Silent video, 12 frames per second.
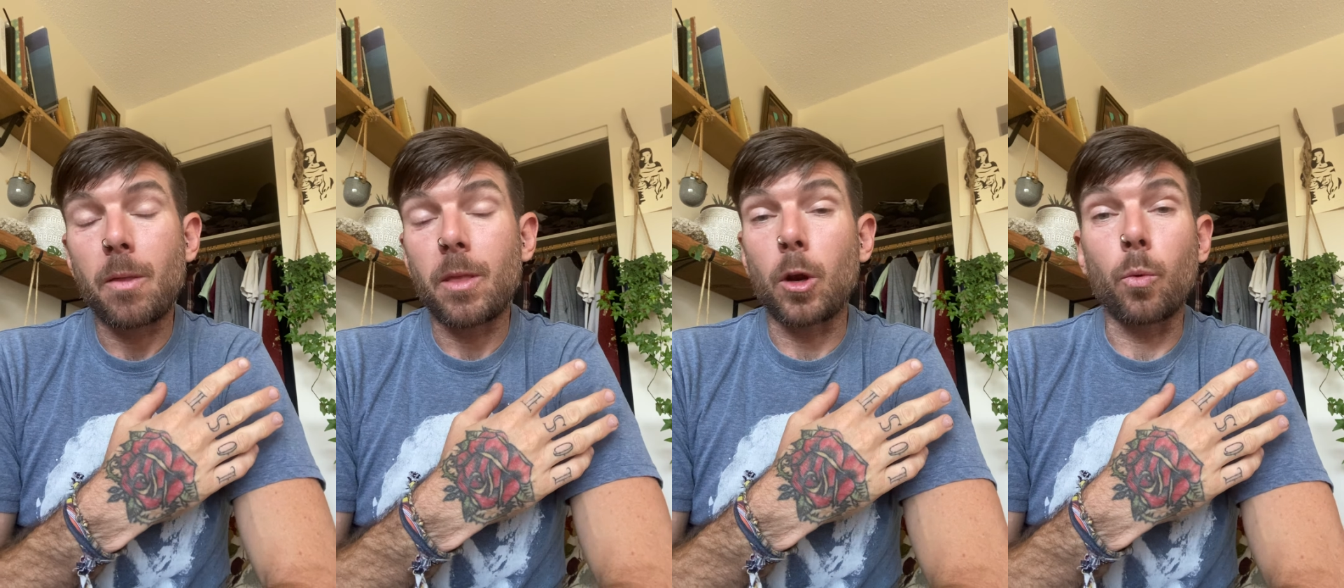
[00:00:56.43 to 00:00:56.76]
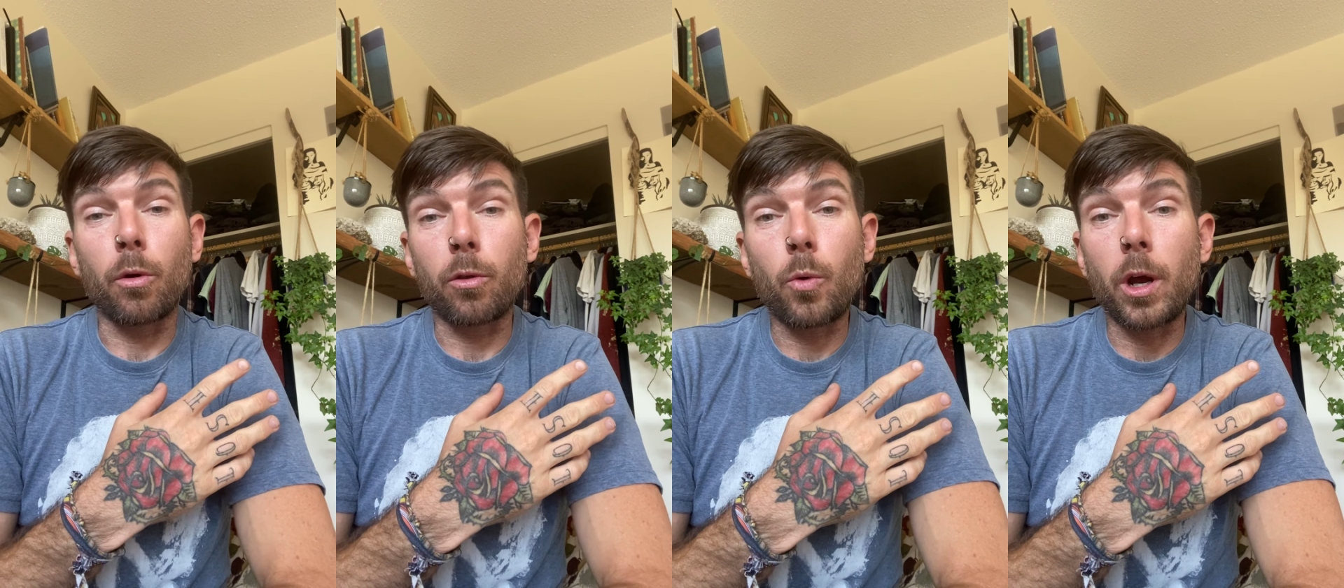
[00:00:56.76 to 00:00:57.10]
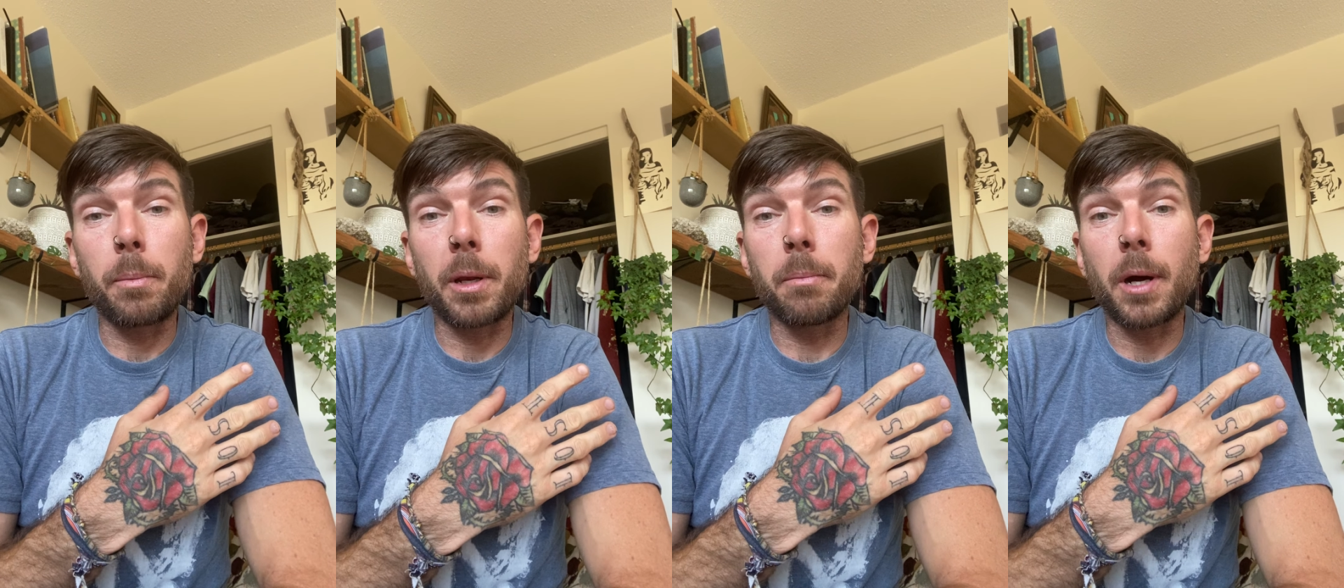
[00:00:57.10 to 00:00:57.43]
that are worth
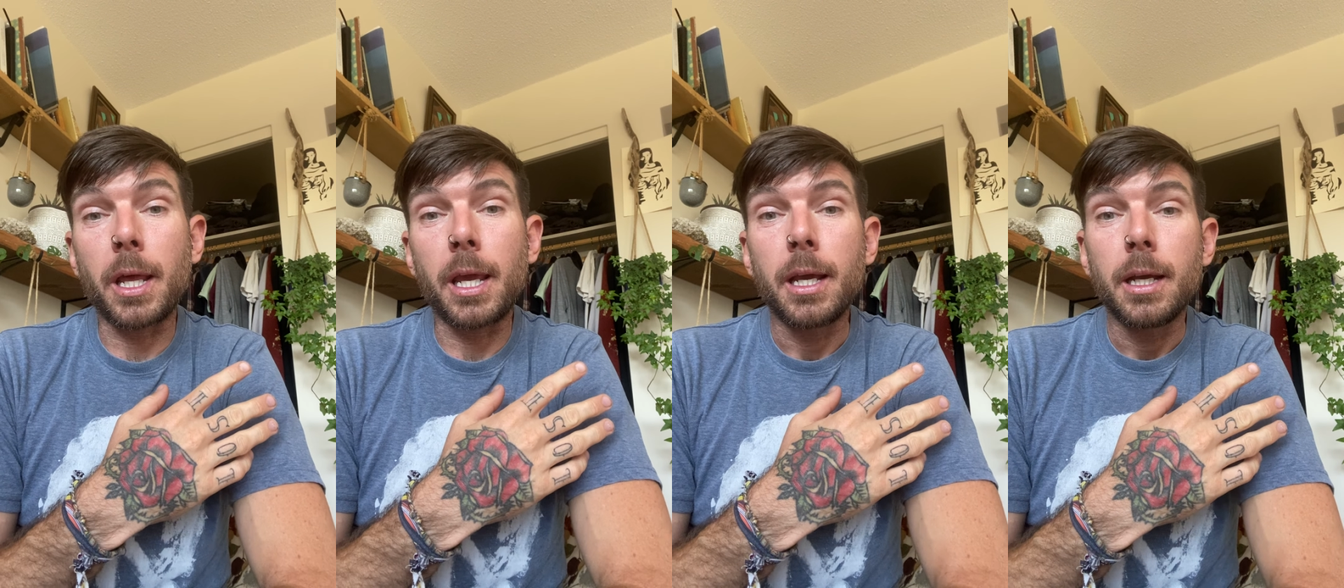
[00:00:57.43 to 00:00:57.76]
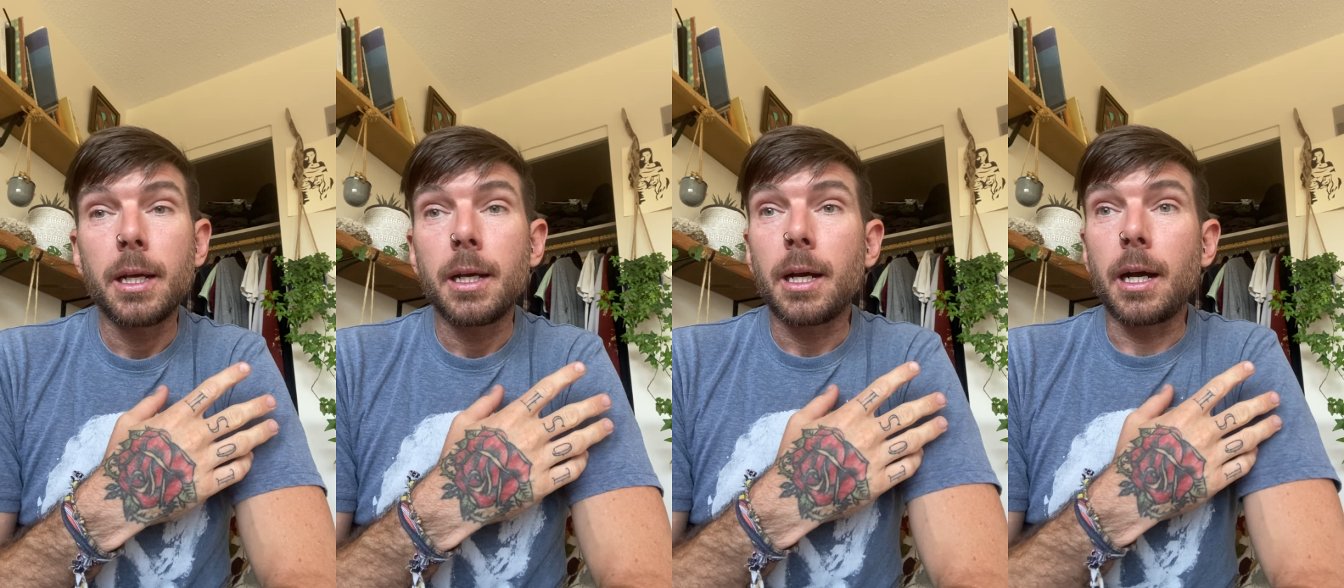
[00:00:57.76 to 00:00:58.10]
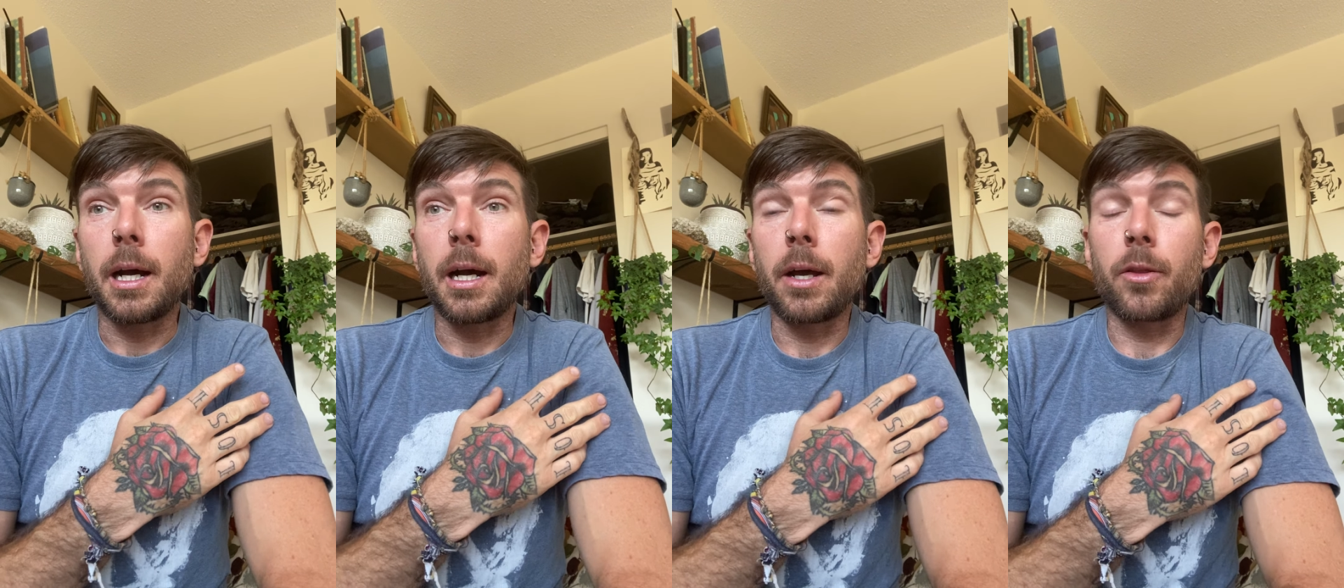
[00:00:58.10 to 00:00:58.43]
quite a bit of money,
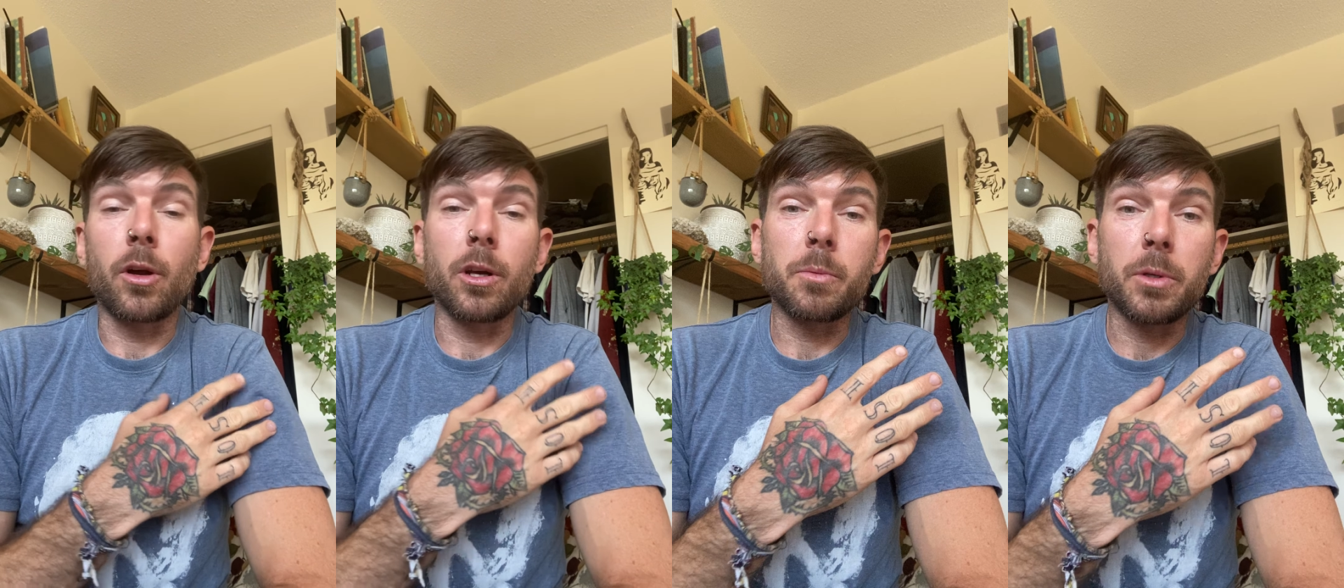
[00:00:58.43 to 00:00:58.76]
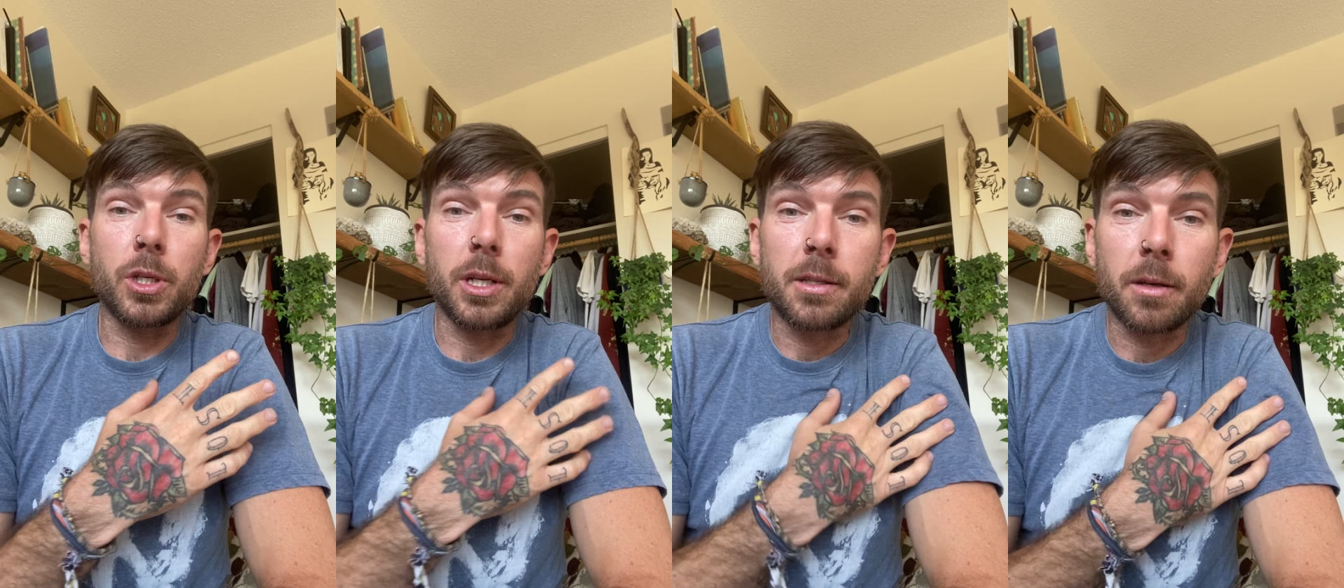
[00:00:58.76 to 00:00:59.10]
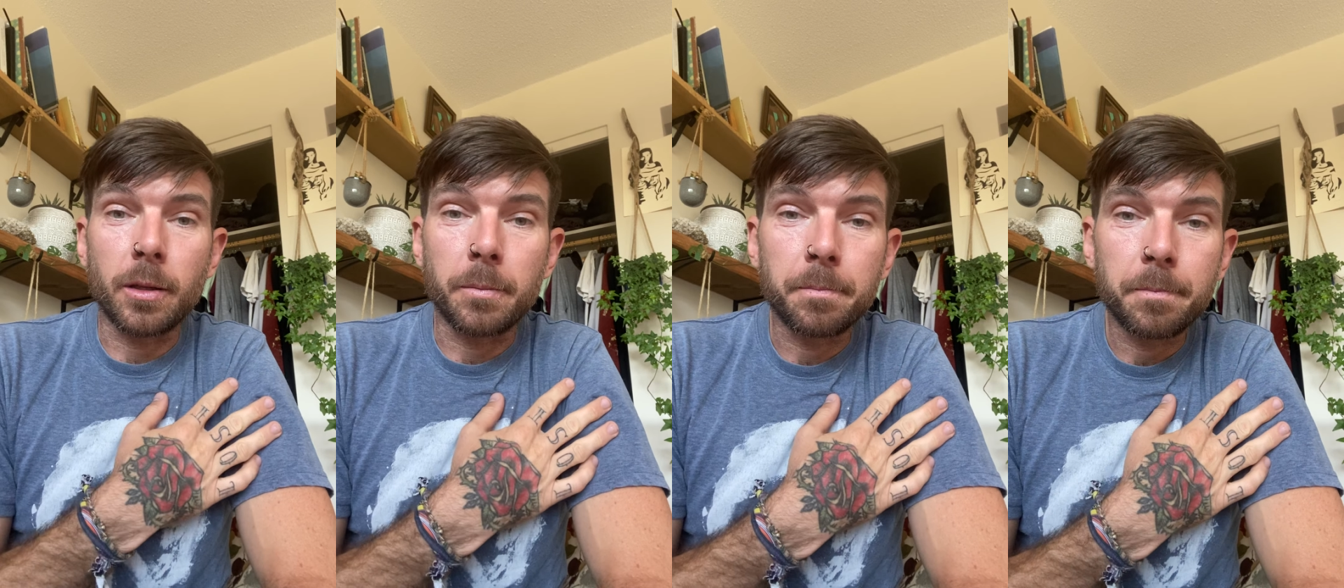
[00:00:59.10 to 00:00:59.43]
and their husband cheats
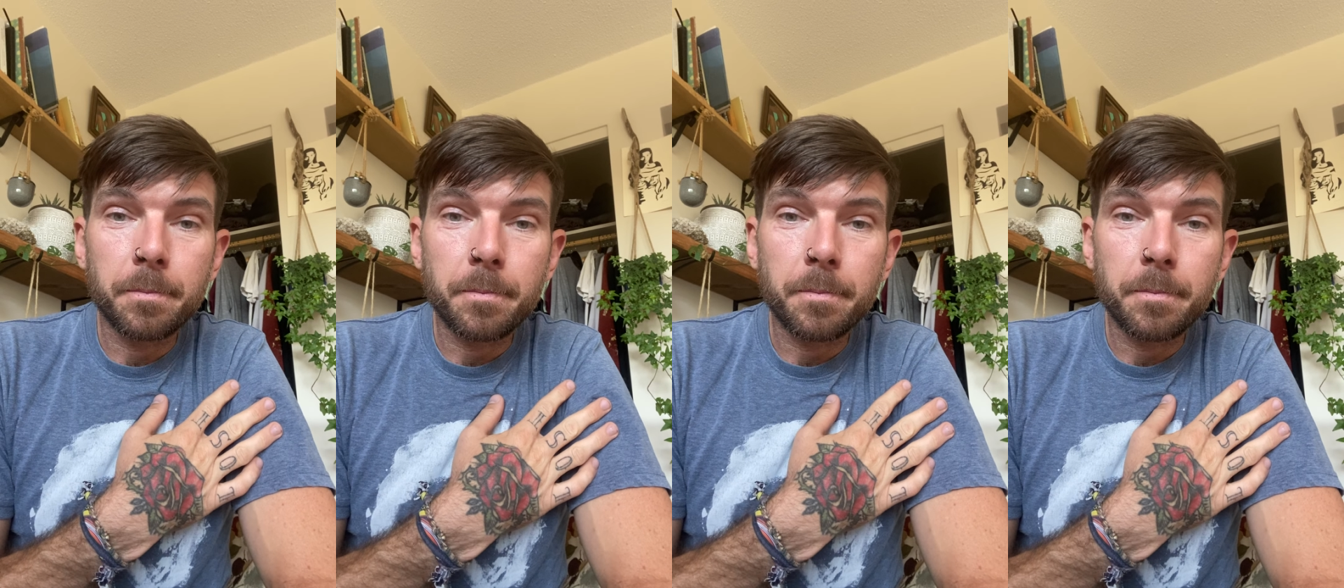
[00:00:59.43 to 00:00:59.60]
on them,